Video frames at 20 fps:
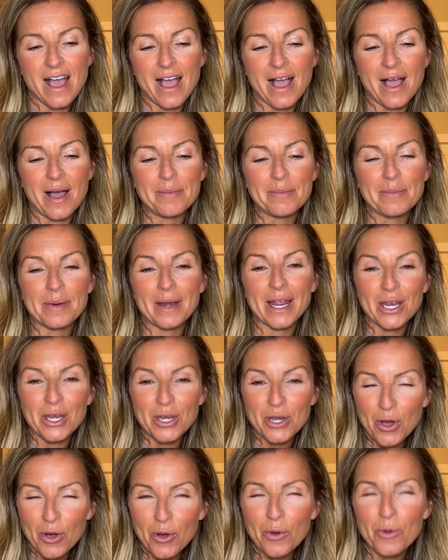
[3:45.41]
But I
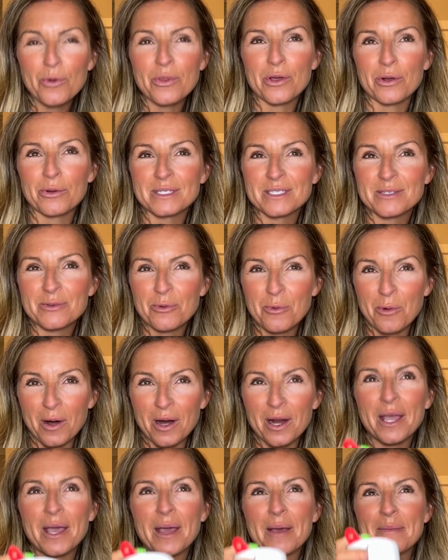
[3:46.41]
know there was
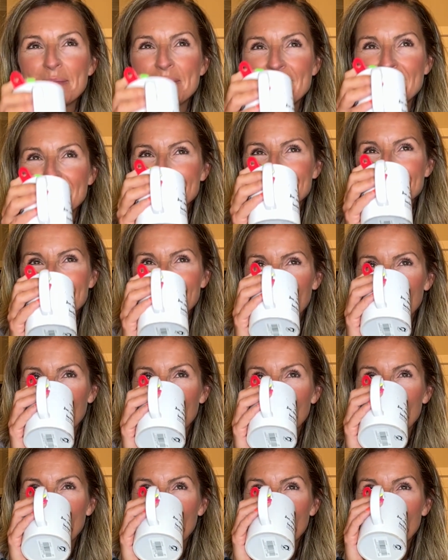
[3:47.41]
work being
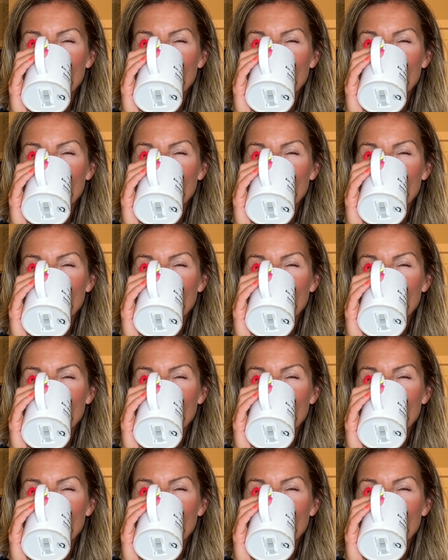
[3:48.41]
done.